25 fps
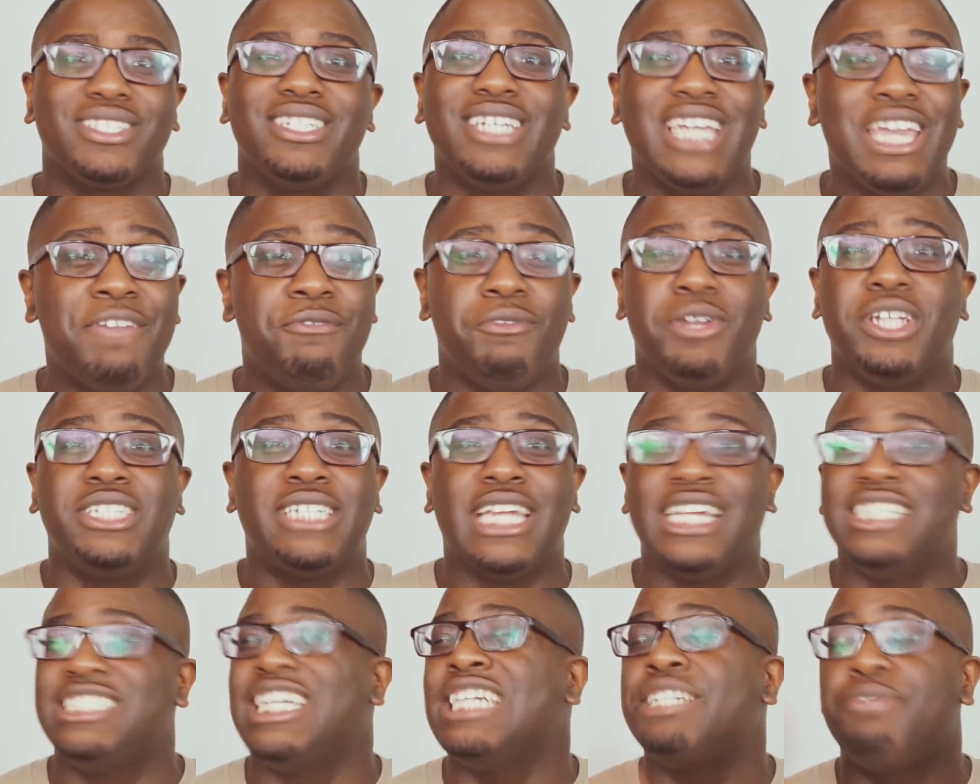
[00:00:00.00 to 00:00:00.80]
If you want to
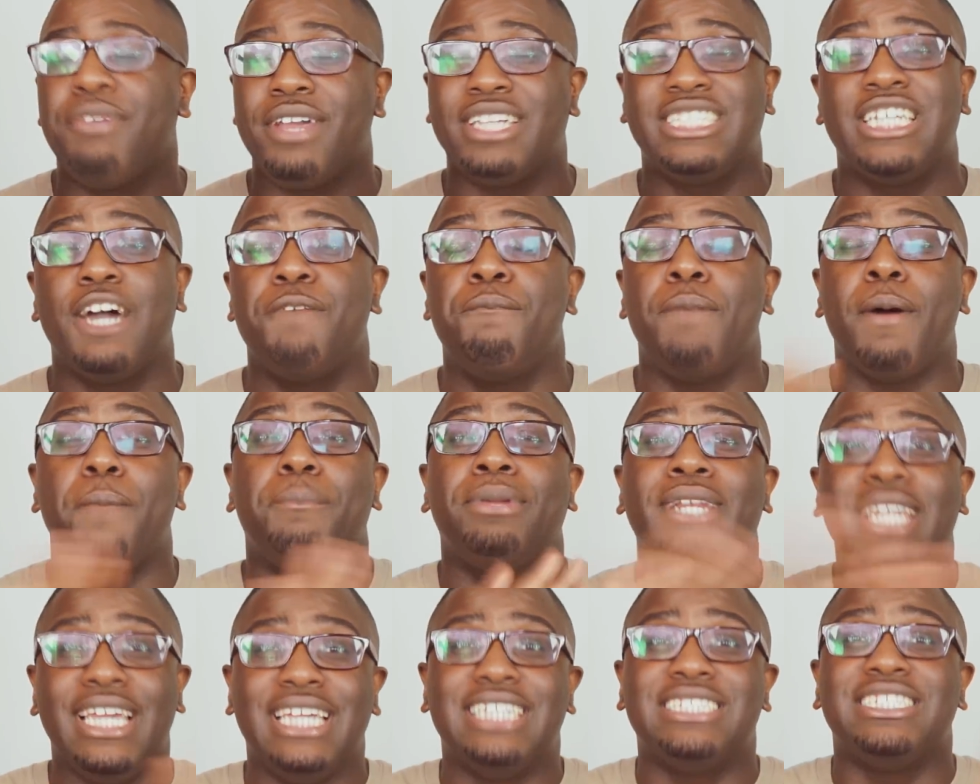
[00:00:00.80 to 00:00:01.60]
change for yourself, but
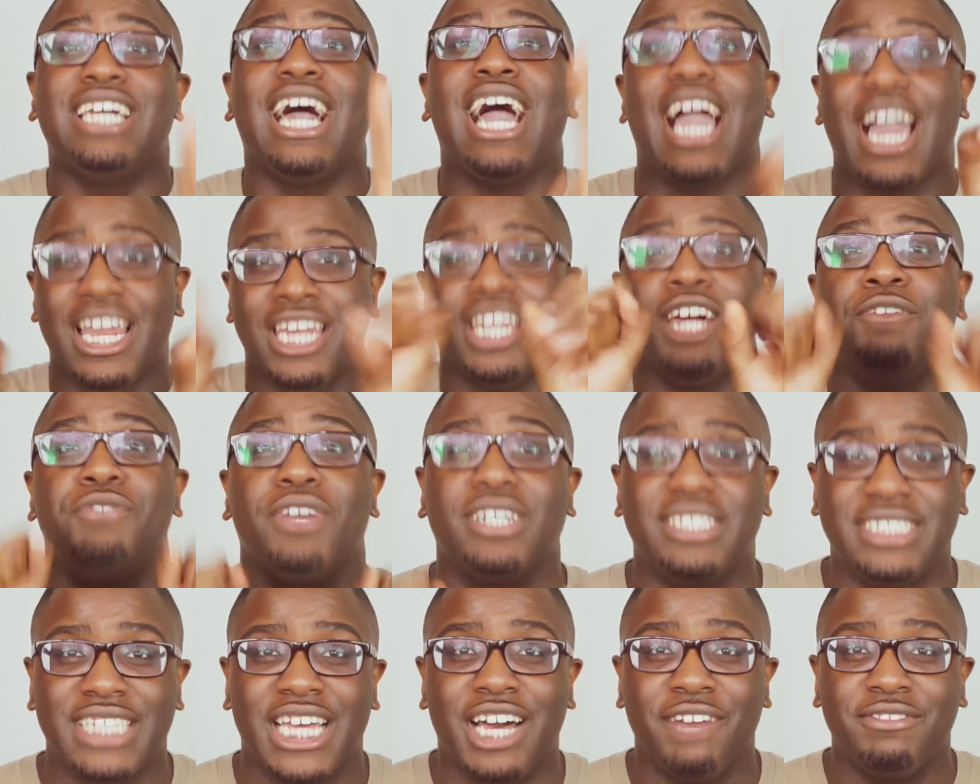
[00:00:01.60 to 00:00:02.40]
please love
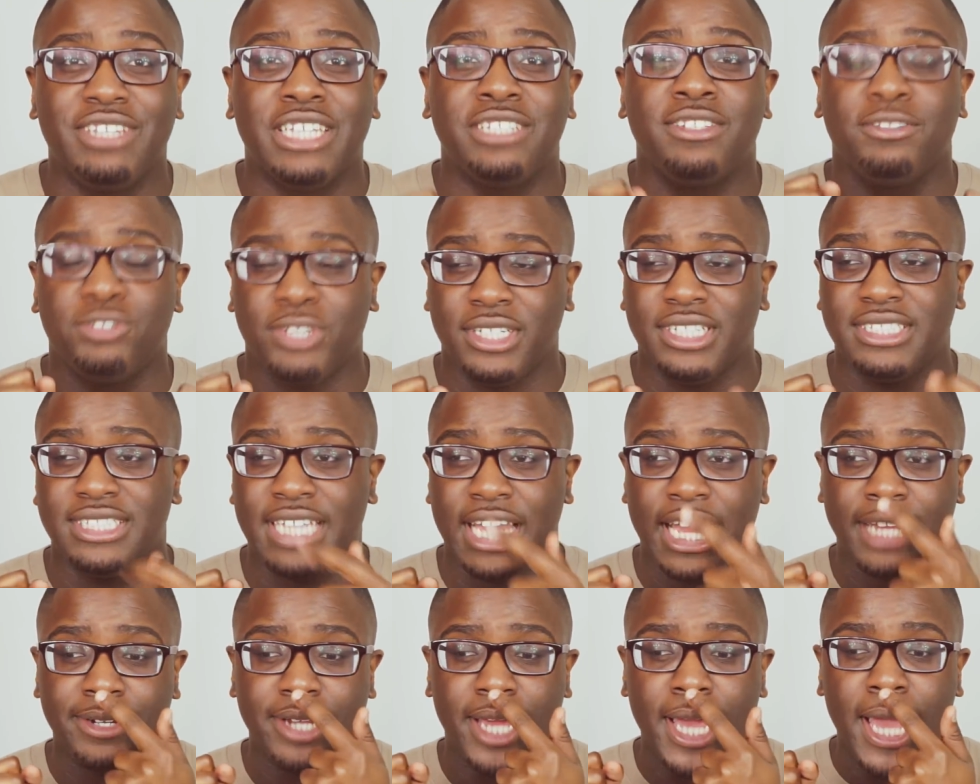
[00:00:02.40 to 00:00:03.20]
yourself. That's what I'm trying to say.
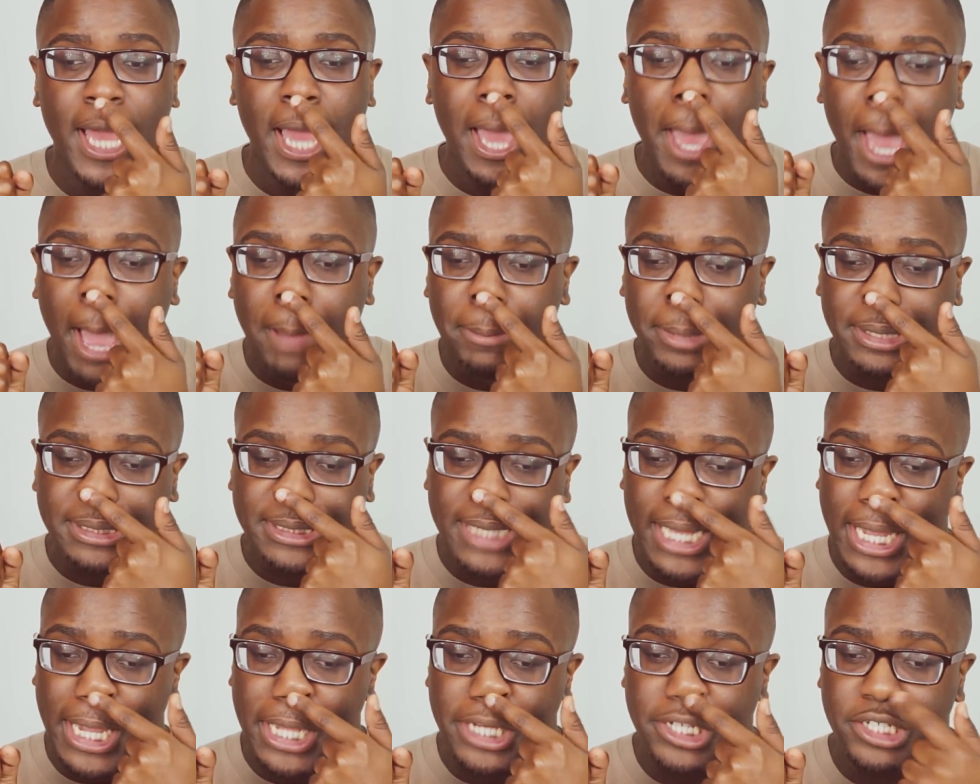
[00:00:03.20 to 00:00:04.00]
I'm not
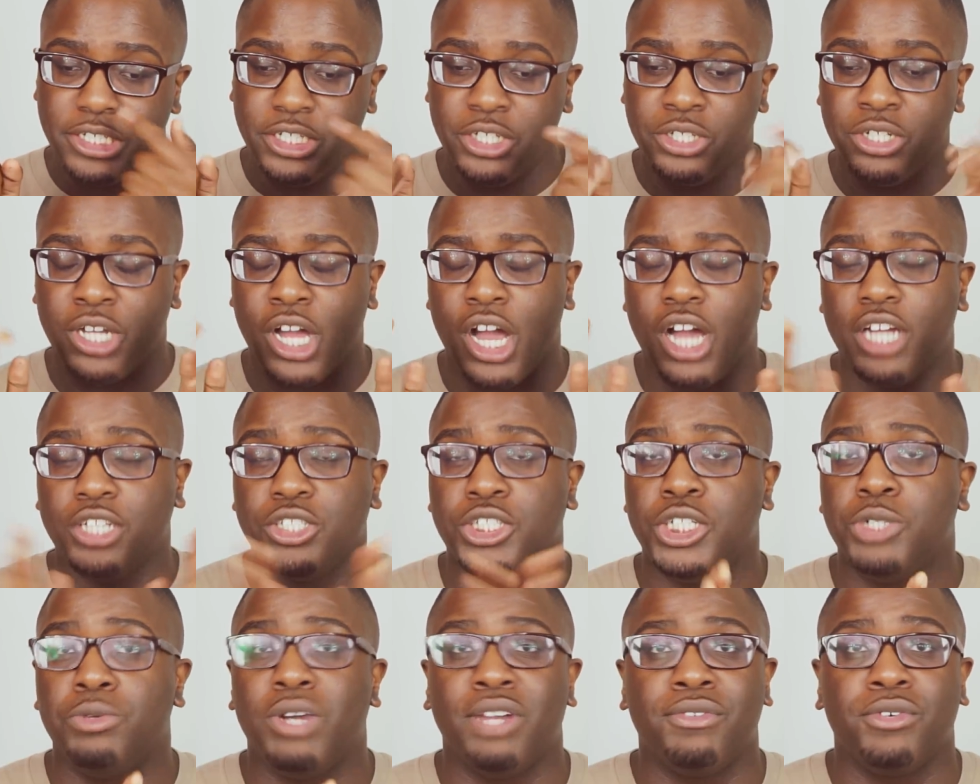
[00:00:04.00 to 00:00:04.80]
saying you can't
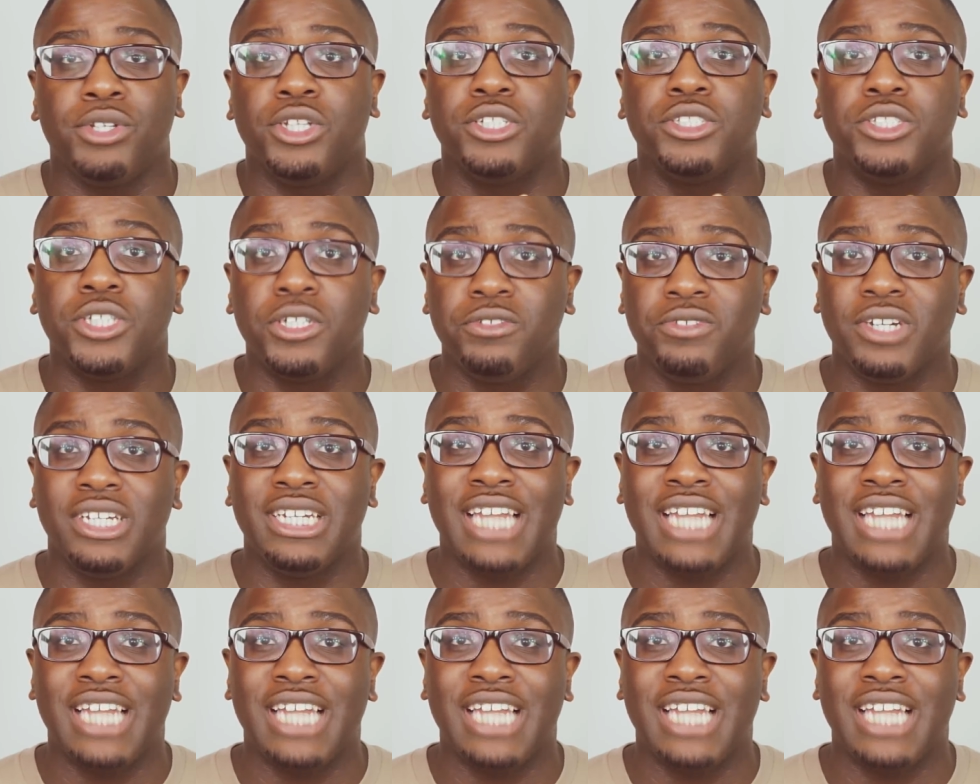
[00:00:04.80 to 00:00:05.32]
do what you want to do with your